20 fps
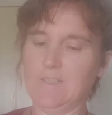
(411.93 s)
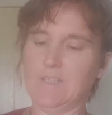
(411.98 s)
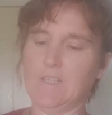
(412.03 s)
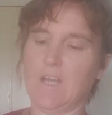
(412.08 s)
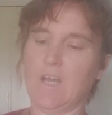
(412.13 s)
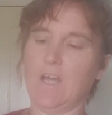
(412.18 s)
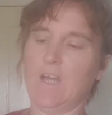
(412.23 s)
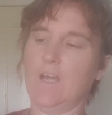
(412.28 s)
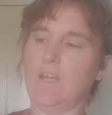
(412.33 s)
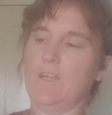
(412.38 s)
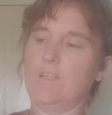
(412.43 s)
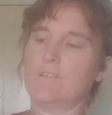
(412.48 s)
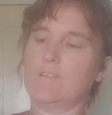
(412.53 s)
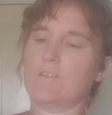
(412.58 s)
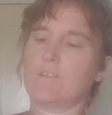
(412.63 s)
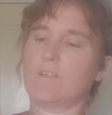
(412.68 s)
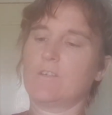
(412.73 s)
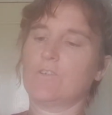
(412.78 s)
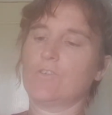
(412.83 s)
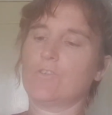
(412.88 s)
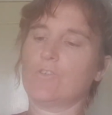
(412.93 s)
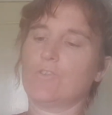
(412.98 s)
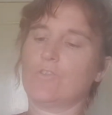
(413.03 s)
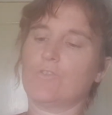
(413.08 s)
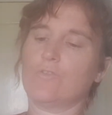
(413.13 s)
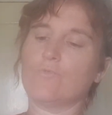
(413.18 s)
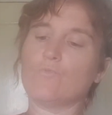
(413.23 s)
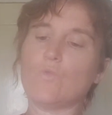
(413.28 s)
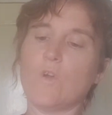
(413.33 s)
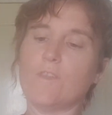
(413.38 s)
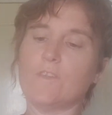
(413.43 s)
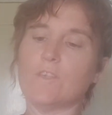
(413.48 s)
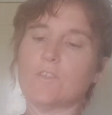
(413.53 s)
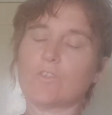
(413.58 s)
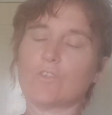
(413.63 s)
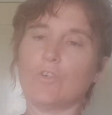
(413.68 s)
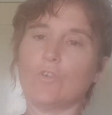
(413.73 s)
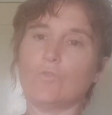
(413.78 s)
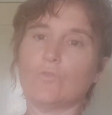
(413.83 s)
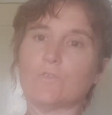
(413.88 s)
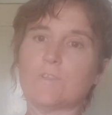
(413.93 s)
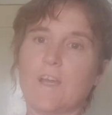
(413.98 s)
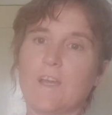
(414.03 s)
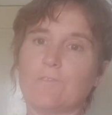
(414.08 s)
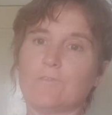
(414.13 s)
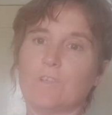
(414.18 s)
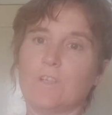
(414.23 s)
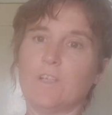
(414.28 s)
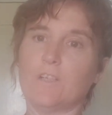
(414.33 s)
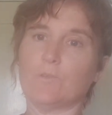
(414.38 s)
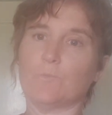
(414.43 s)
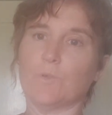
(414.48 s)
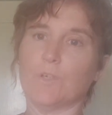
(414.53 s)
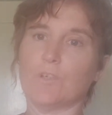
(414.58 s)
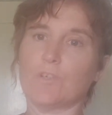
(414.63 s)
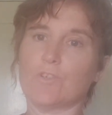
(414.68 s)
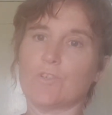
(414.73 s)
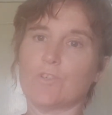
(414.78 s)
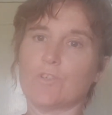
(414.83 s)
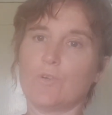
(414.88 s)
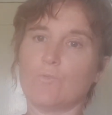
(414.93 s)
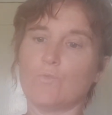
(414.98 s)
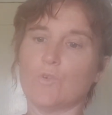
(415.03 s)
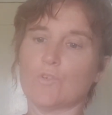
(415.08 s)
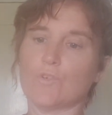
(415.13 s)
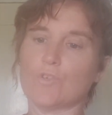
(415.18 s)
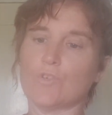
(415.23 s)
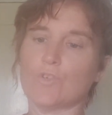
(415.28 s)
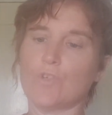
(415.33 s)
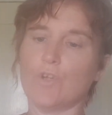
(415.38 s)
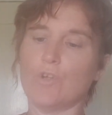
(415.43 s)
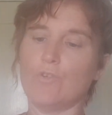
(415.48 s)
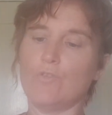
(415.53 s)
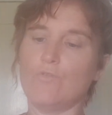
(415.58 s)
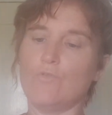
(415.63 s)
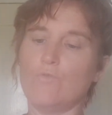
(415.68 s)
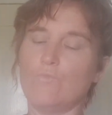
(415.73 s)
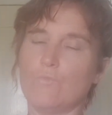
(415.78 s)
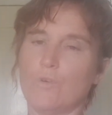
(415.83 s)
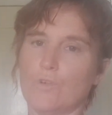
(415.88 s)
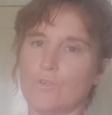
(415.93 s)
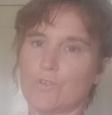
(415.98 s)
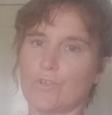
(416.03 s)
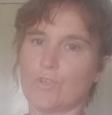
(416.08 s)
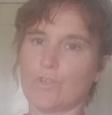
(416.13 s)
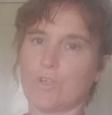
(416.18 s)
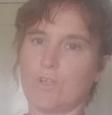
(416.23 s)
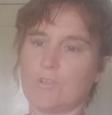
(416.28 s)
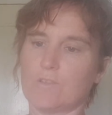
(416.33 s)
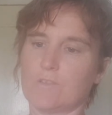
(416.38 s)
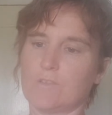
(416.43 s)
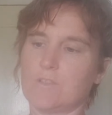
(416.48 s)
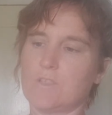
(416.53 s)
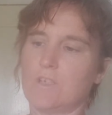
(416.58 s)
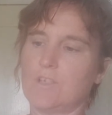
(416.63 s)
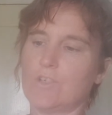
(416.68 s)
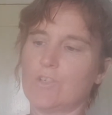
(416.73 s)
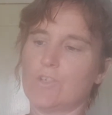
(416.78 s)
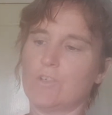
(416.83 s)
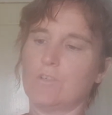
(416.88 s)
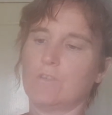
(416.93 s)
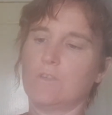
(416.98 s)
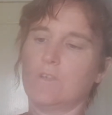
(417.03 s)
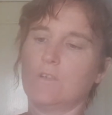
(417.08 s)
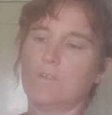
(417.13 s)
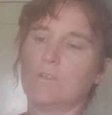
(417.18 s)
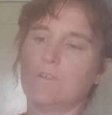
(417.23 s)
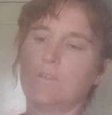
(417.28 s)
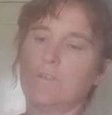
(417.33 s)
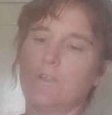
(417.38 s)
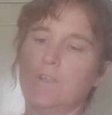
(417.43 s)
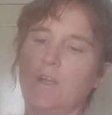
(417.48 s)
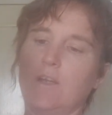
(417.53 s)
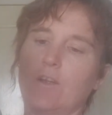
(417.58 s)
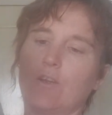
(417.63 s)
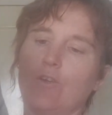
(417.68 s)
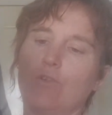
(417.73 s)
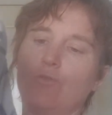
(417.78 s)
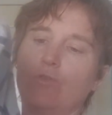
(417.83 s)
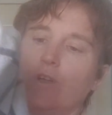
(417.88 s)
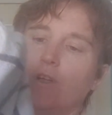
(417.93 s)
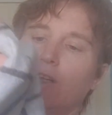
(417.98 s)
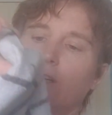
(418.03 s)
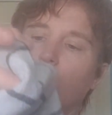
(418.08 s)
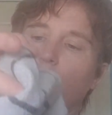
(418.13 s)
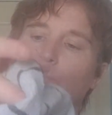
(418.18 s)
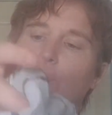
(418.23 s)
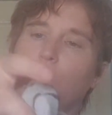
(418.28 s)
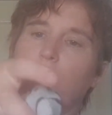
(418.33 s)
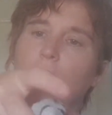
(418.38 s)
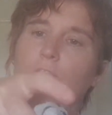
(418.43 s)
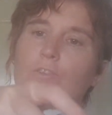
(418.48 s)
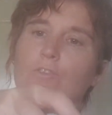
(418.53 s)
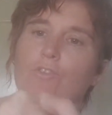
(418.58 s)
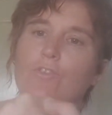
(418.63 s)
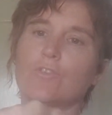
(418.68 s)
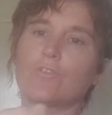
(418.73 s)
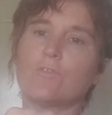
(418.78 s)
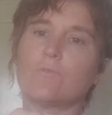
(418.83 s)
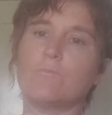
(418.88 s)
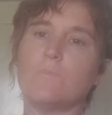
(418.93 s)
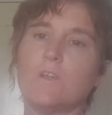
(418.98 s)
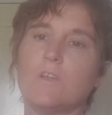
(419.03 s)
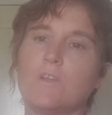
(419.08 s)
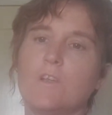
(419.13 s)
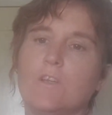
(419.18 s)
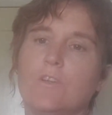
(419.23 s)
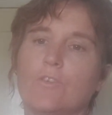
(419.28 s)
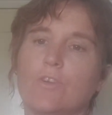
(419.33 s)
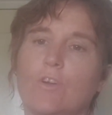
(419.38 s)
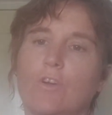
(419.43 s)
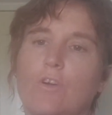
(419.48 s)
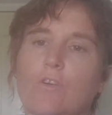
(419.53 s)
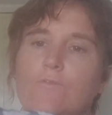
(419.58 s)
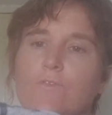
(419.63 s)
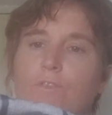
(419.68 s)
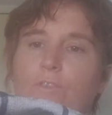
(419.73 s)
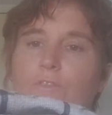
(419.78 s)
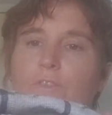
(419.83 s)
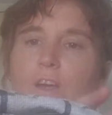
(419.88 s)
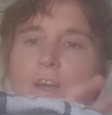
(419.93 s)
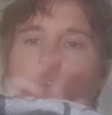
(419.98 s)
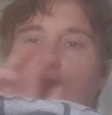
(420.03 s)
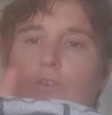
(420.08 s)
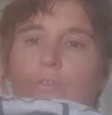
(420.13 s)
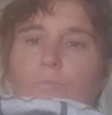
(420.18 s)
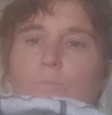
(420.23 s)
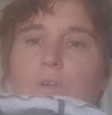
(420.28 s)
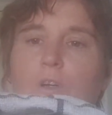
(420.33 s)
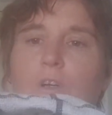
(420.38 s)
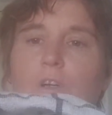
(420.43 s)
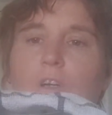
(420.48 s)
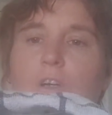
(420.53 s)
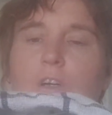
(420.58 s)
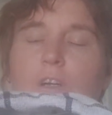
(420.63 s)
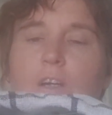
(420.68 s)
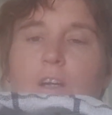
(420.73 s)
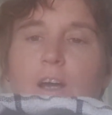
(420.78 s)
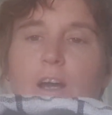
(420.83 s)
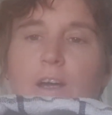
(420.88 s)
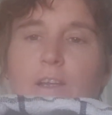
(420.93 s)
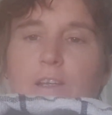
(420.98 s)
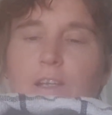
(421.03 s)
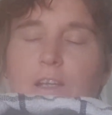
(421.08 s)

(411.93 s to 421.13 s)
And when it's cooled down a little bit, because you don't want too much condensation in there, let it cool a little bit. And you're just merely going to cover that up and